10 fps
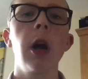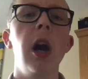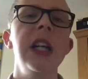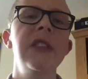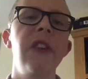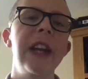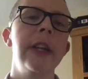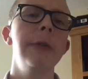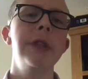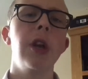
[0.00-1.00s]
Guys,
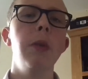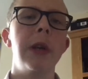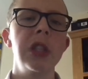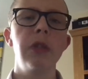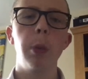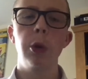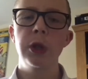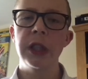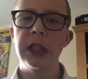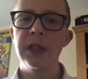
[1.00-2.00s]
thank you so much for
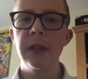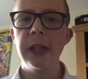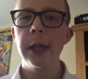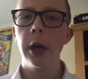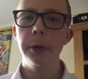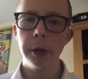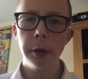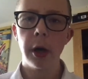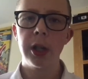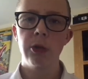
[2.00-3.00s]
watching this video.
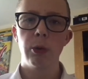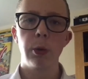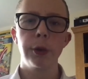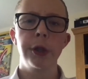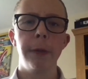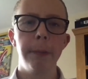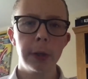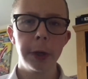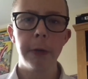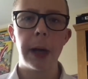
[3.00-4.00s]
You guys were
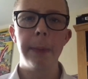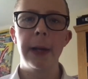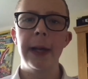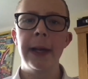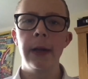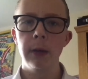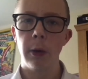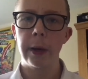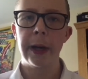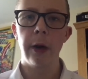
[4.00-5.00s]
awesome. Blu-ray Billy
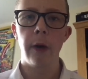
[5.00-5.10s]
logging